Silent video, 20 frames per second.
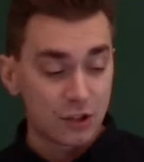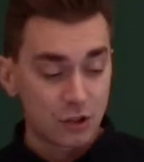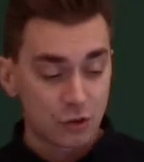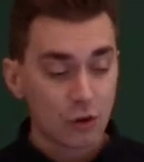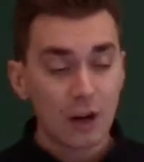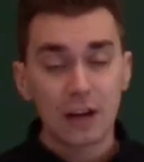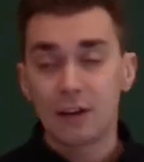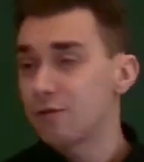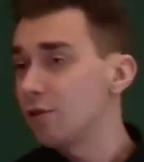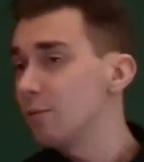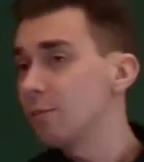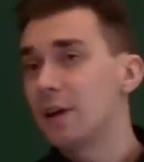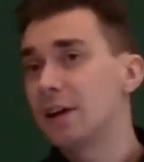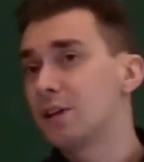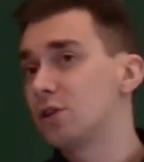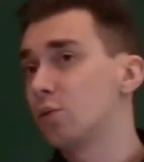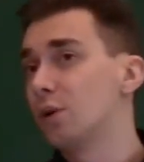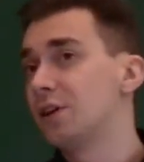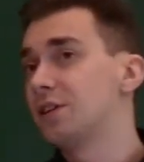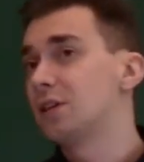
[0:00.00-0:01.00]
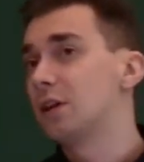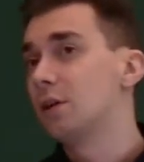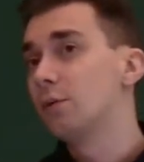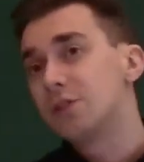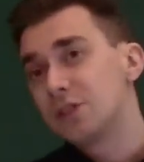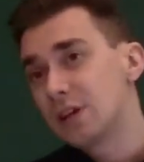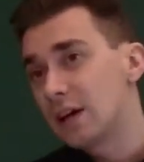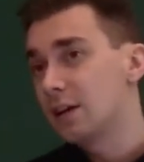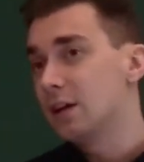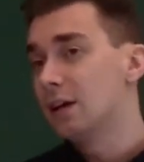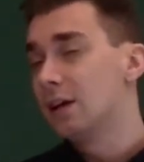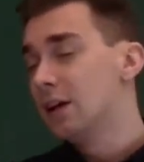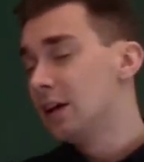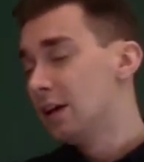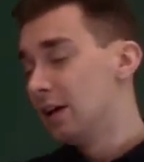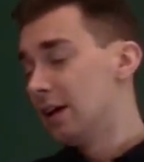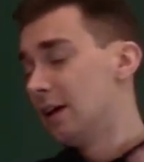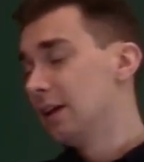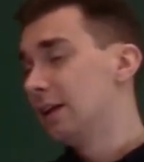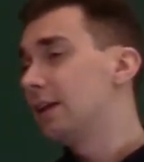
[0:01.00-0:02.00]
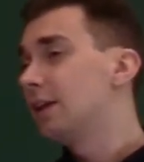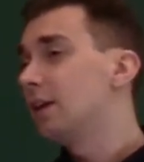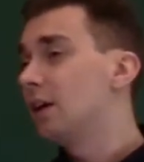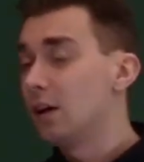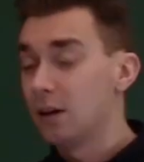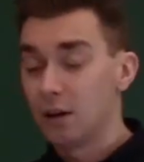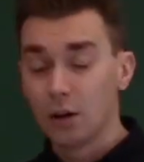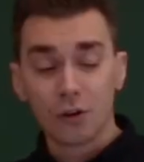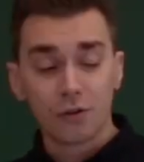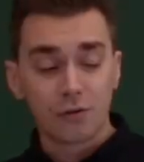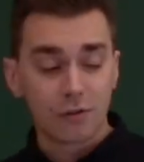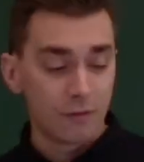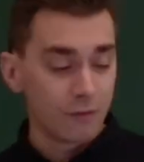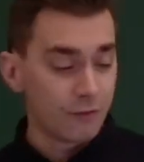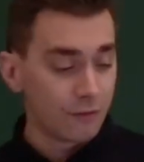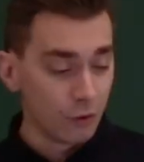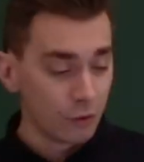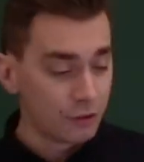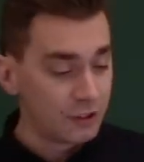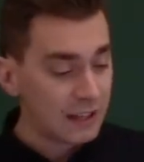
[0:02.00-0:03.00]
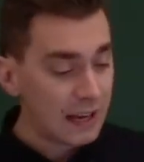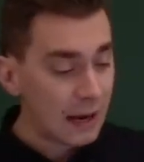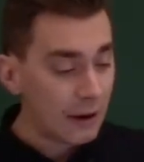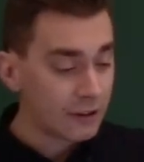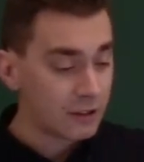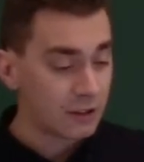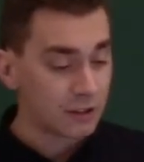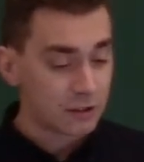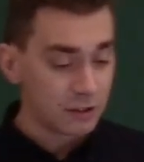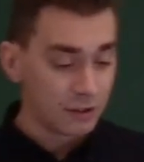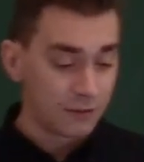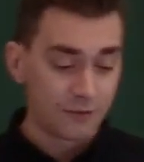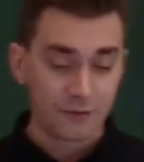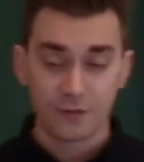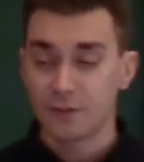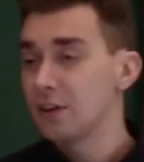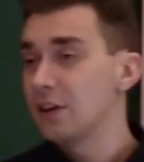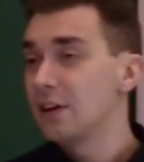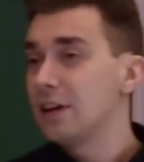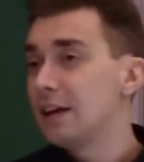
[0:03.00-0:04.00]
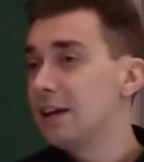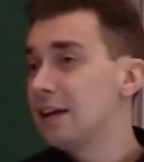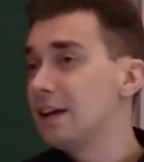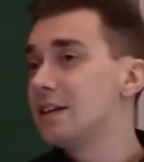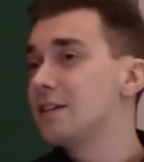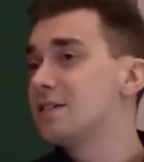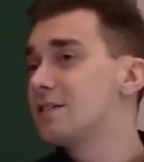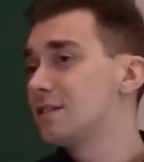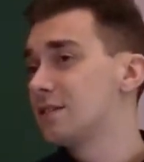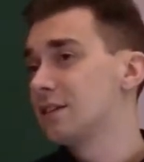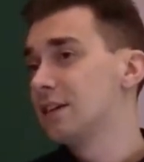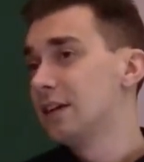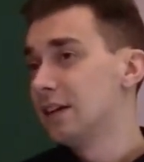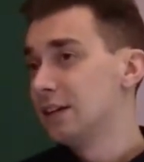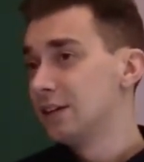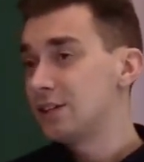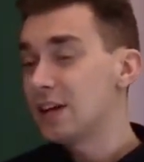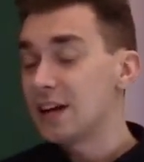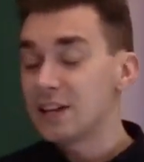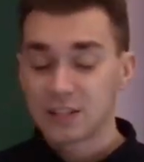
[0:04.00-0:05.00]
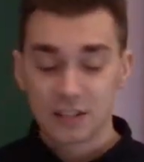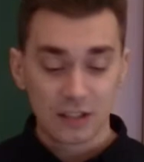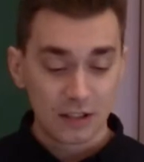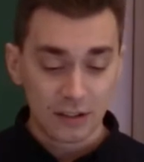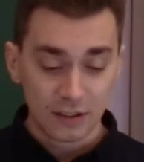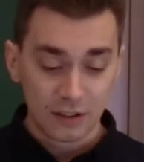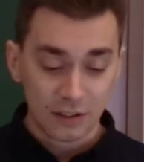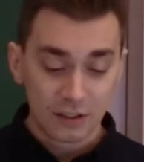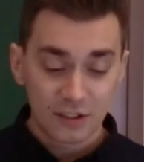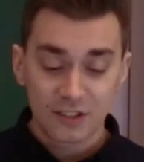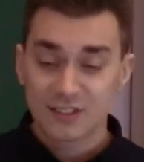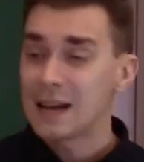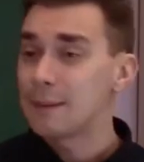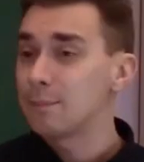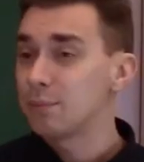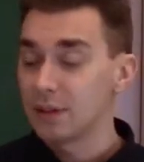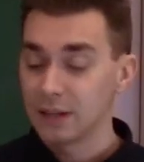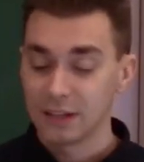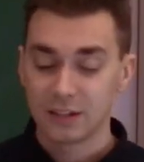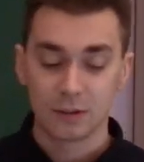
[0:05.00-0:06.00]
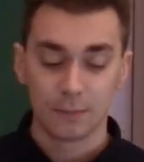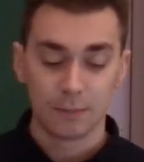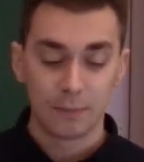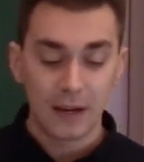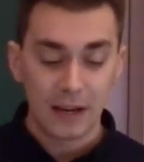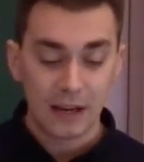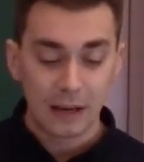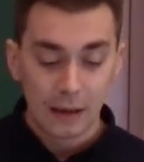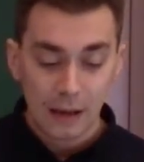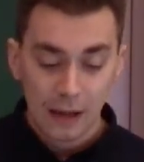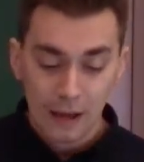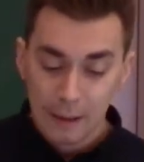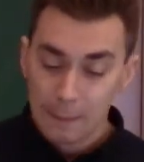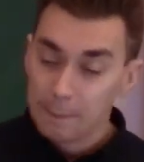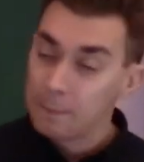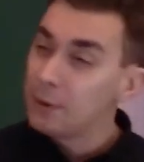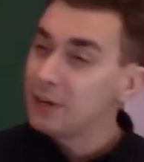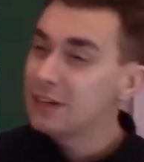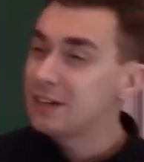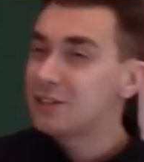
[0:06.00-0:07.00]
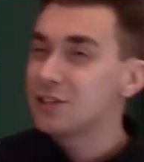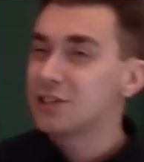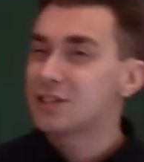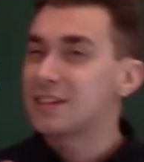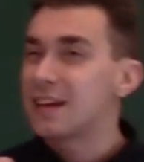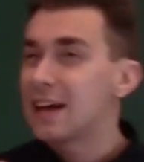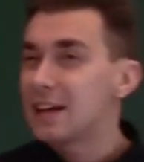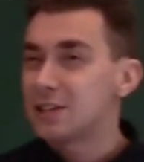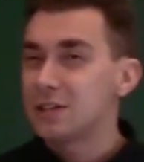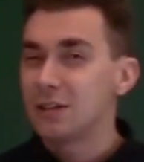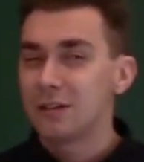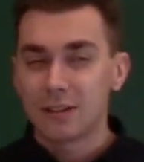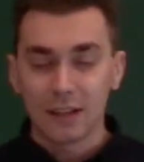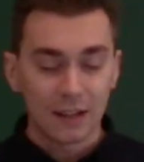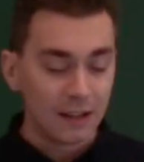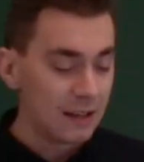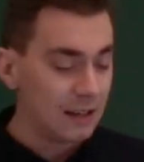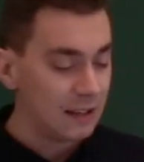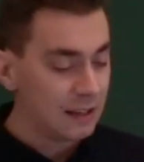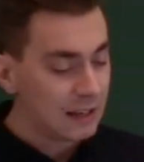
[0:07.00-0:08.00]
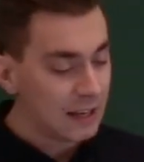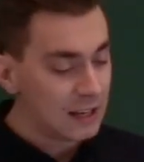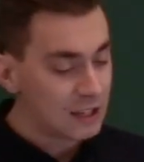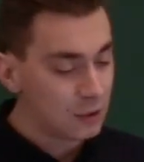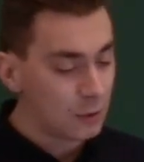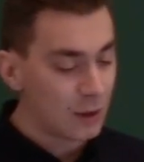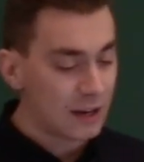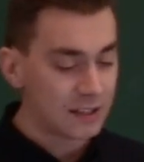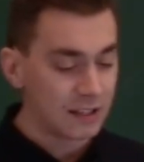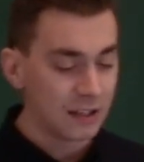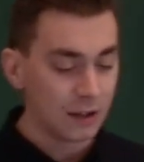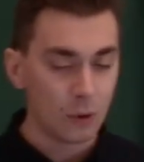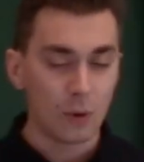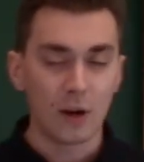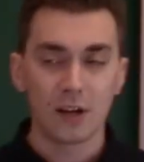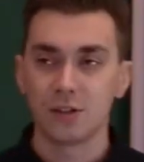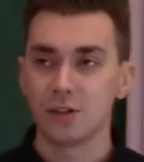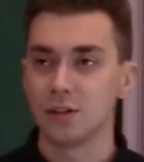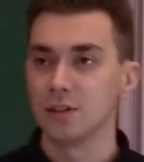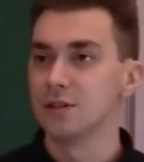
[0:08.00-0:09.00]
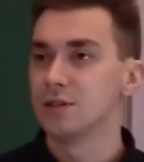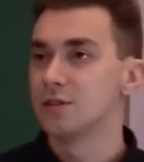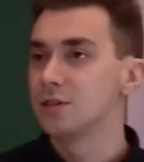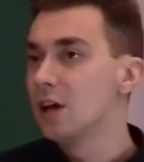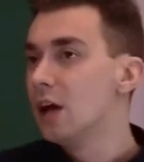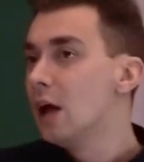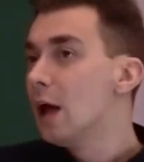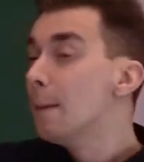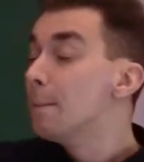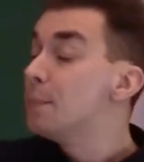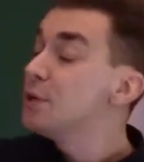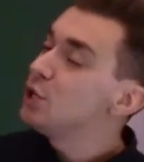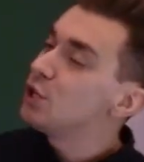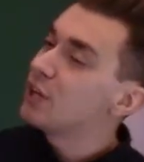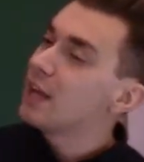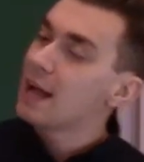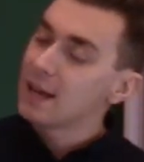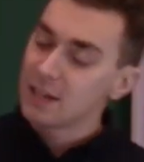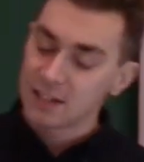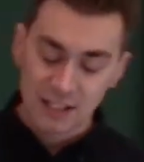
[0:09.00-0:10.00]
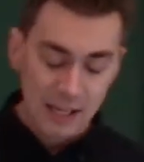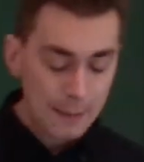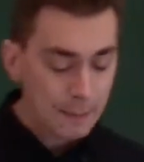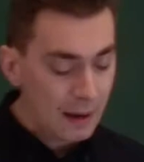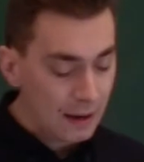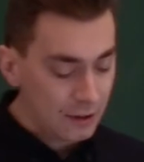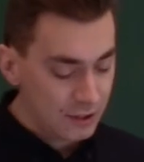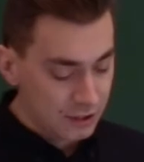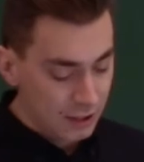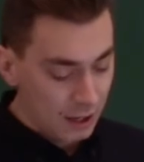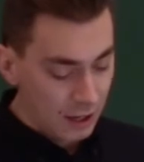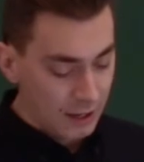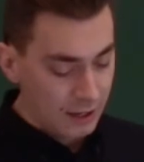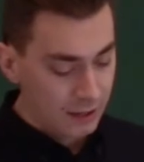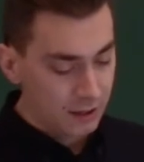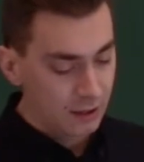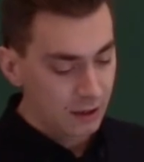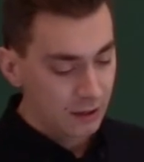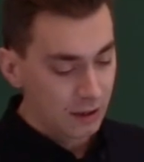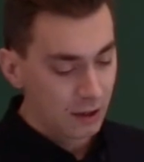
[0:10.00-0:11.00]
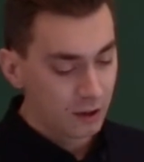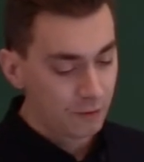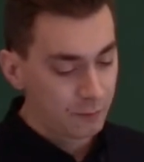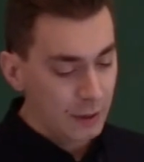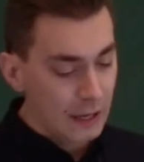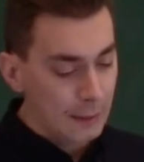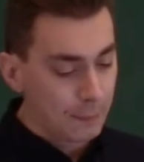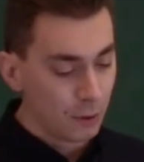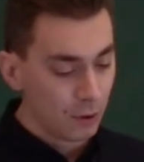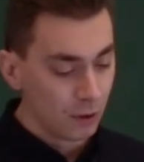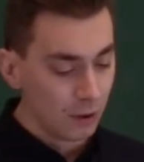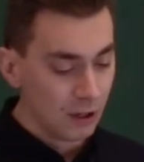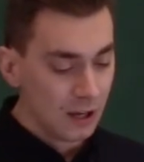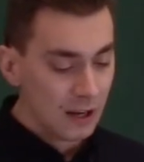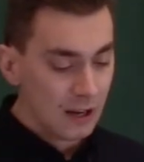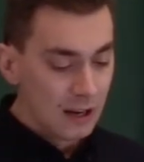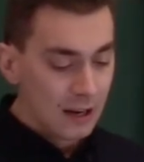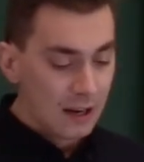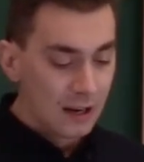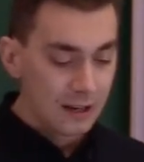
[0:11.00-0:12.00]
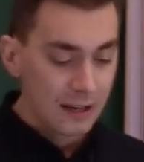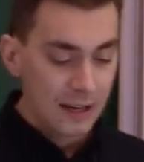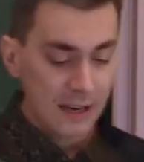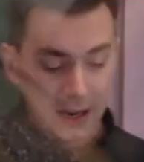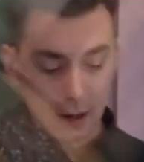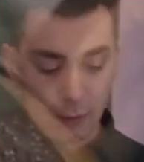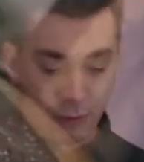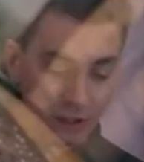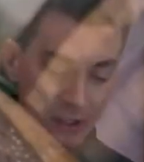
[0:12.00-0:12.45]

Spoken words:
straight from their Twitter, which had 140 characters of here's Jason sampling some beer. But it just gets you thinking, it gets you asking questions. But you can step outside of people, and here we